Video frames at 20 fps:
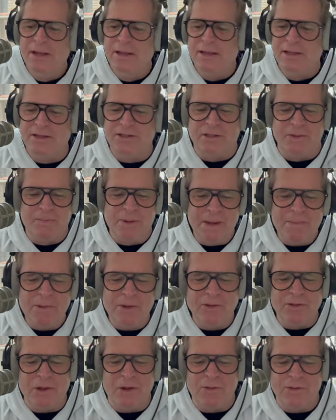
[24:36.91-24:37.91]
listen, people
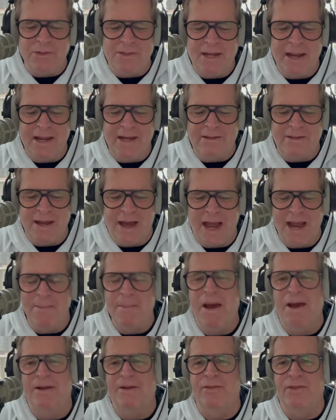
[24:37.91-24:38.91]
don't take time
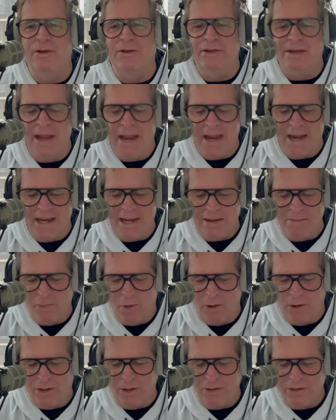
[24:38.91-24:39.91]
out of their day anymore